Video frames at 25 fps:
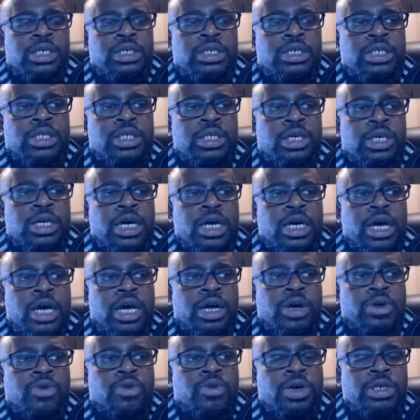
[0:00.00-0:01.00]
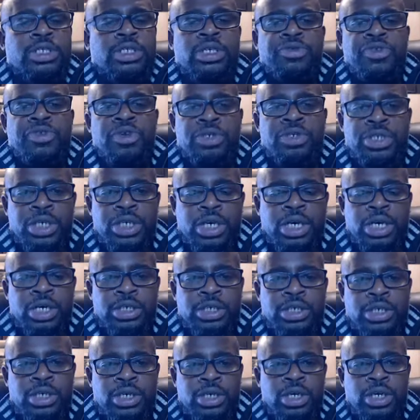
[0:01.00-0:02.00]
that the question of
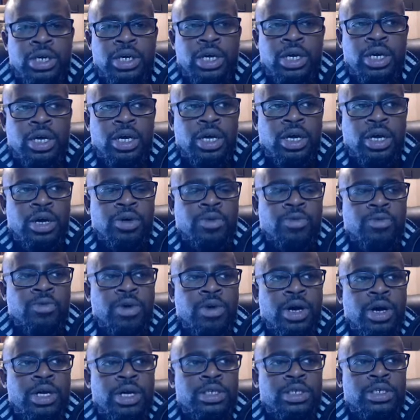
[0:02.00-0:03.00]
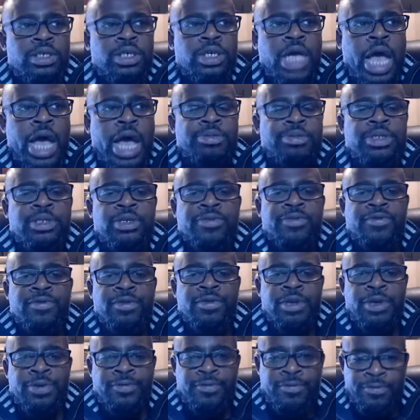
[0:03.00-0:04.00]
eugenics was
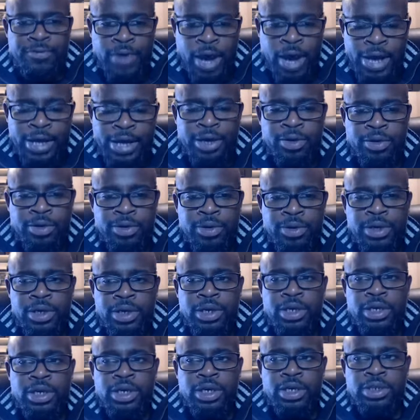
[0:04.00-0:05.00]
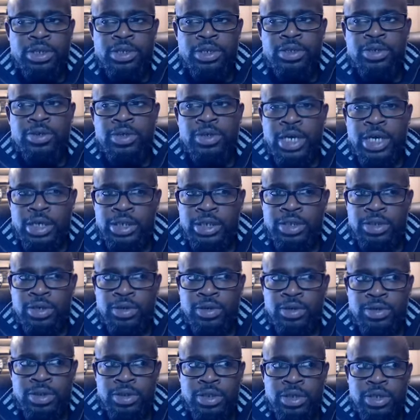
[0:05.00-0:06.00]
absolutely vital to
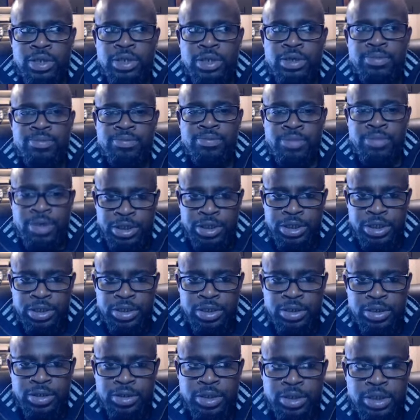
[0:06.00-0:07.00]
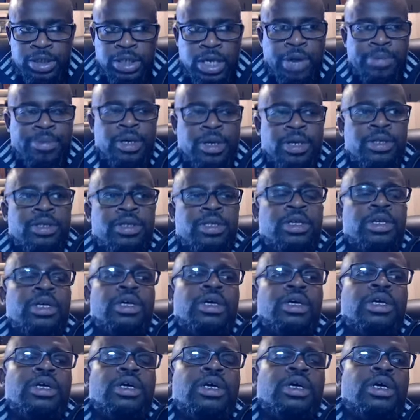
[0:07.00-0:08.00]
UNESCO's mission, to examining
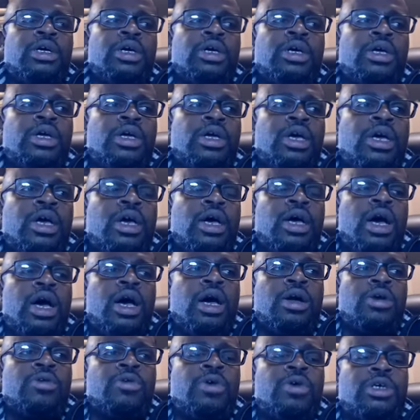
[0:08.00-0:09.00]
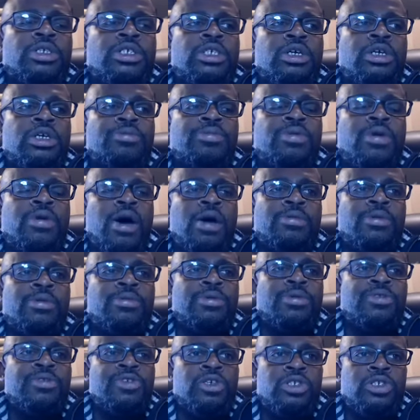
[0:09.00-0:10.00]
the question and
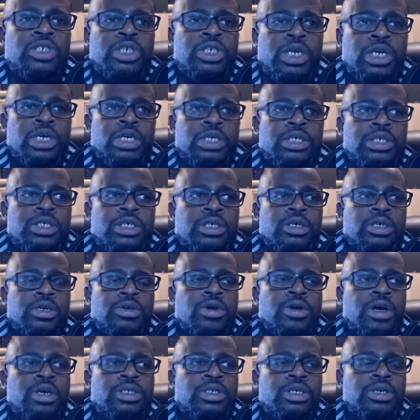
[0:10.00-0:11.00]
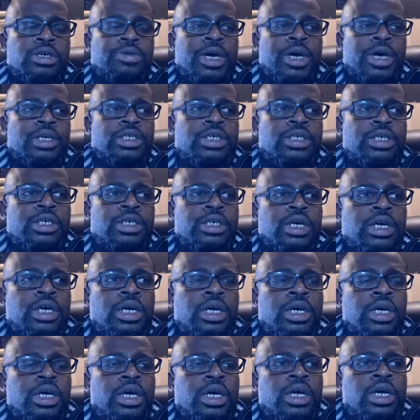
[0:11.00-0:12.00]
problem of eugenics across humanity.
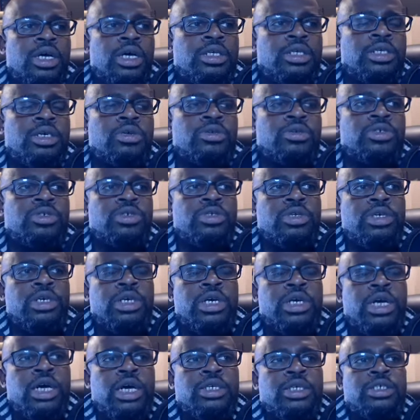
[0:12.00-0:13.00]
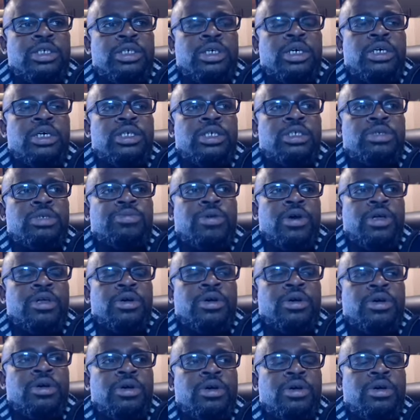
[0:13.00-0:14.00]
So Julian Huxley and his
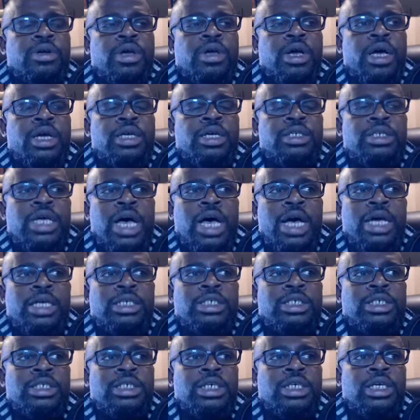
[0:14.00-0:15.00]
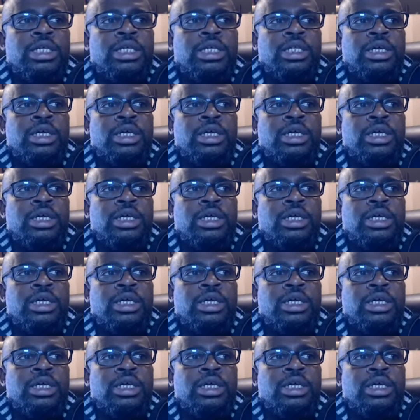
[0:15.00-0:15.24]
brother, as I see